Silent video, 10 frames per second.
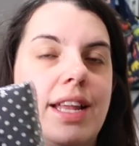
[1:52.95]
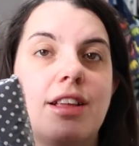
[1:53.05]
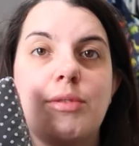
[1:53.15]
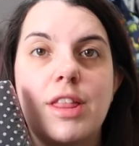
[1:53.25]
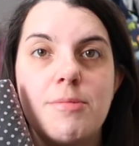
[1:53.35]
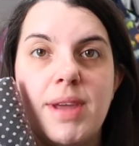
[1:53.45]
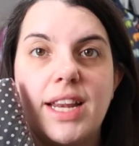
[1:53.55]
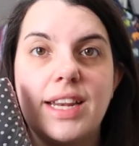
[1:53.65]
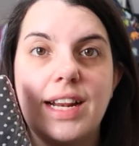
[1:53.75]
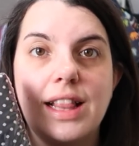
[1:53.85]
It is one of the
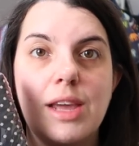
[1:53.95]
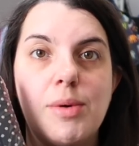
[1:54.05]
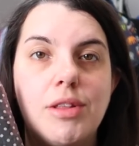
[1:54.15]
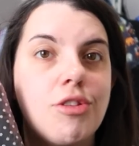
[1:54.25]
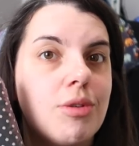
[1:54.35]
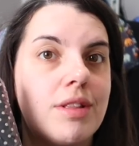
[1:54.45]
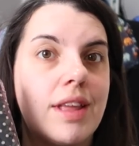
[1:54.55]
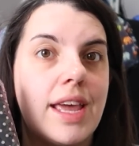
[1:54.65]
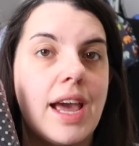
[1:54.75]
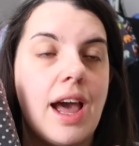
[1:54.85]
made in Italy ones, so it's
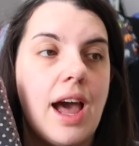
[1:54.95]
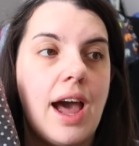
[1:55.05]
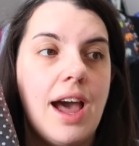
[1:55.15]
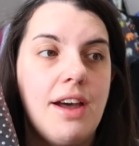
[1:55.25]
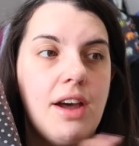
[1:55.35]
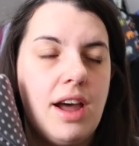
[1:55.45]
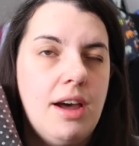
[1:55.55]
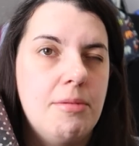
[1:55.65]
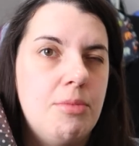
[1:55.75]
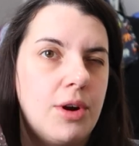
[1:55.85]
a
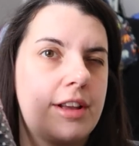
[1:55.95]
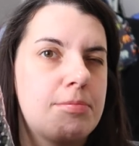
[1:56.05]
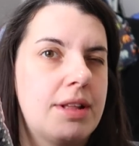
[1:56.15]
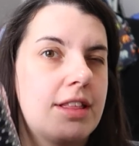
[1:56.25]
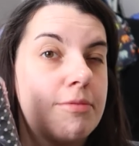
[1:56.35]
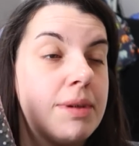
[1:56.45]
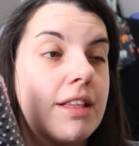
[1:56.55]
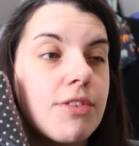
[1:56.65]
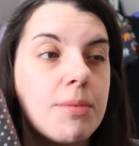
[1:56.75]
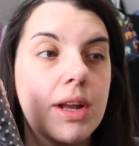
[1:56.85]
more expensive
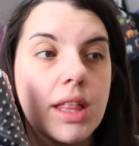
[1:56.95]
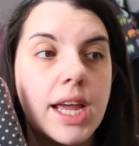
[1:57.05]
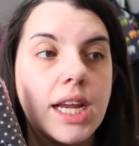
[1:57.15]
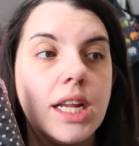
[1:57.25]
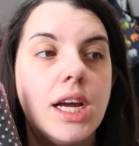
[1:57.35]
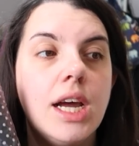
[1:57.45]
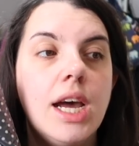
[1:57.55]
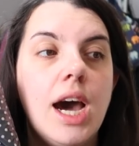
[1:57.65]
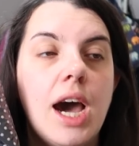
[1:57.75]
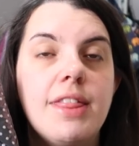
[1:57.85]
piece from their line.
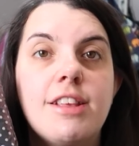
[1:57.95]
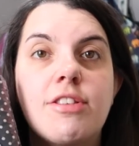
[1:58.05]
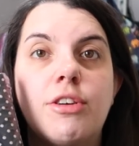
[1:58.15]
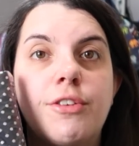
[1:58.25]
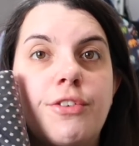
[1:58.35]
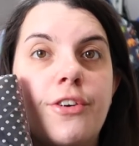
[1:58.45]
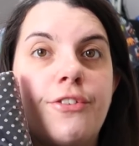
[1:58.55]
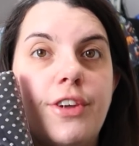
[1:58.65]
This sold for